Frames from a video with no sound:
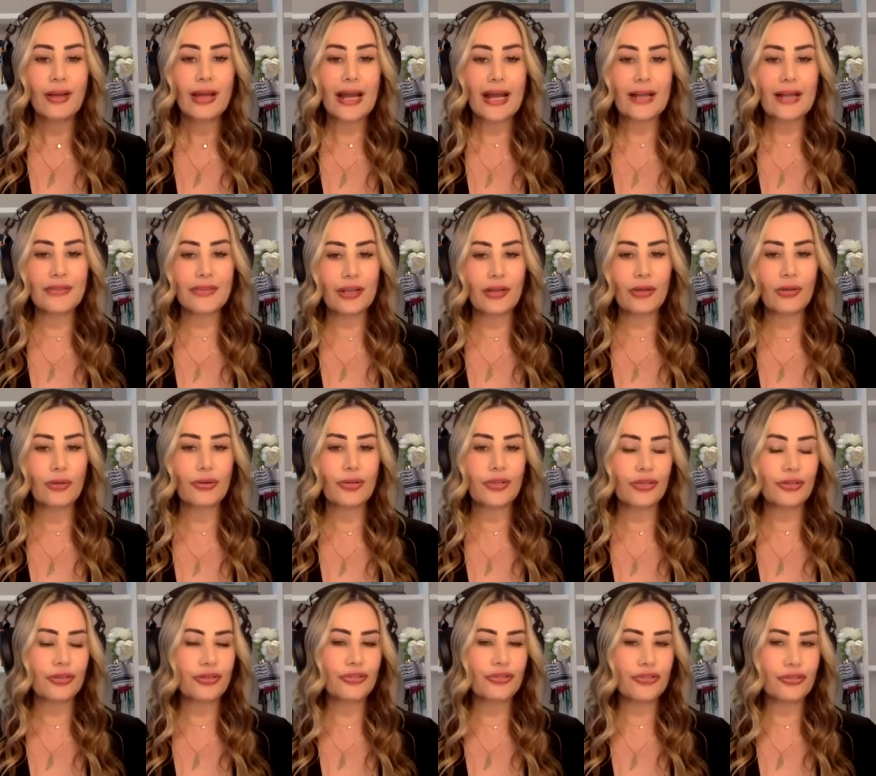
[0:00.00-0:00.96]
as a
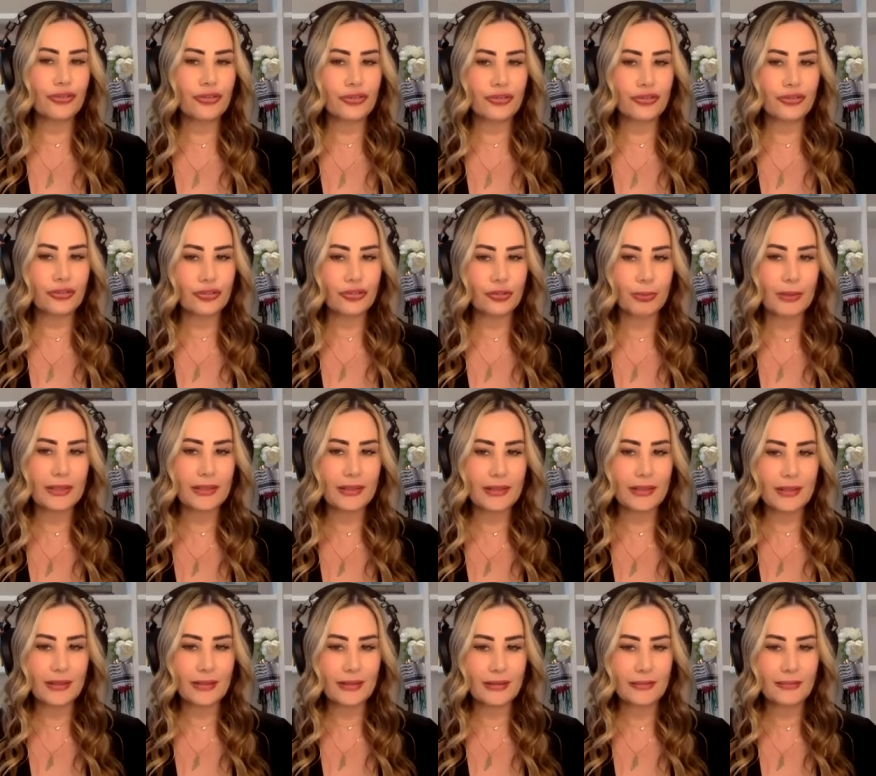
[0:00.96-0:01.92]
lawyer turned
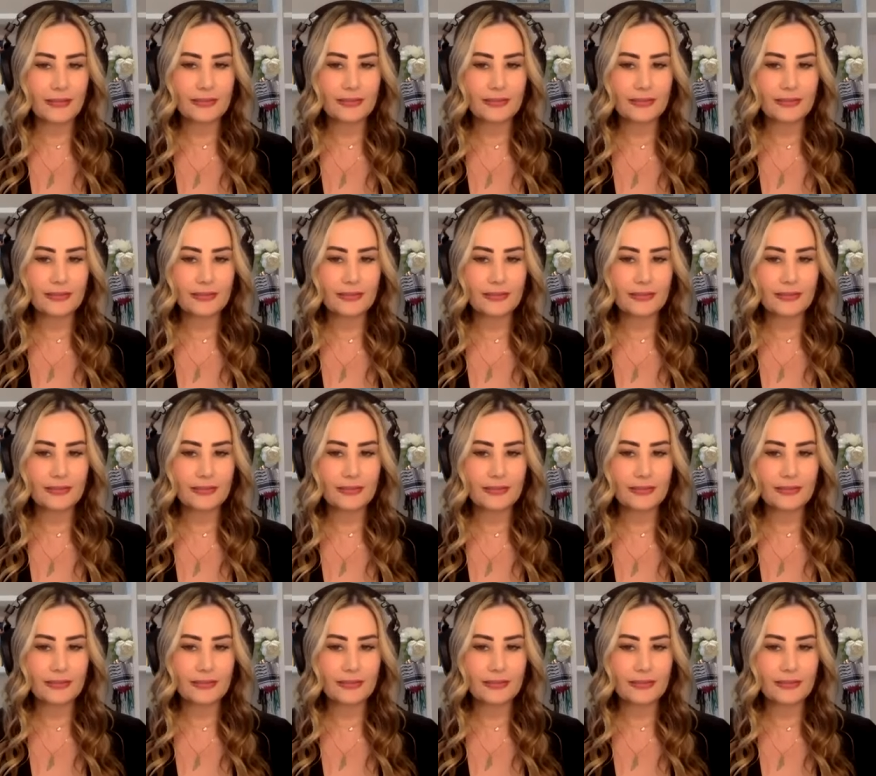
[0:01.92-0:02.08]
comedian?